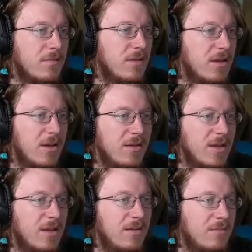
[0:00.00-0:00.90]
God,
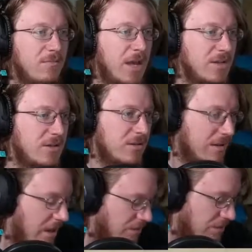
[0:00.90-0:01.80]
yeah. Magic the
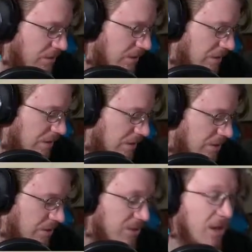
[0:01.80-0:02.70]
Gathering just does such a
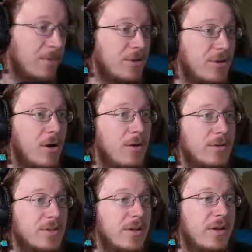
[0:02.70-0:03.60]
good job on their card
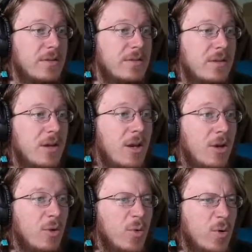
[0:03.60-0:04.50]
designs.
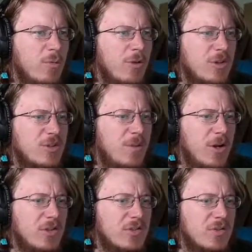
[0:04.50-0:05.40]
Ooh, a Rust
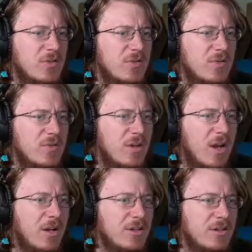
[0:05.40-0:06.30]
Monster. Ooh,
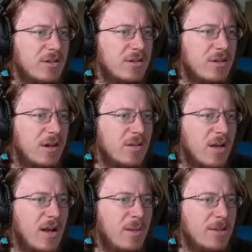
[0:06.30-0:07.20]
gosh.
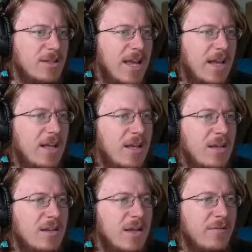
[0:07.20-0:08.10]
Uncommon, yeah.
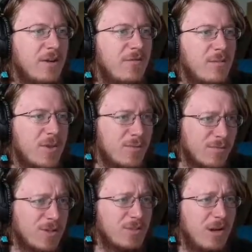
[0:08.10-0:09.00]
If you're not familiar with
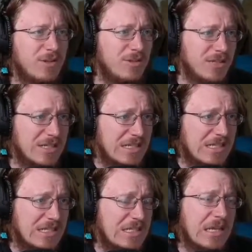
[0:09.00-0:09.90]
Rust Monsters in
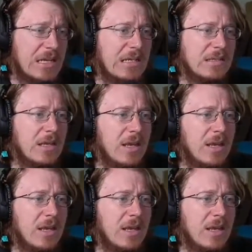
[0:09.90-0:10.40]
D&D, guys,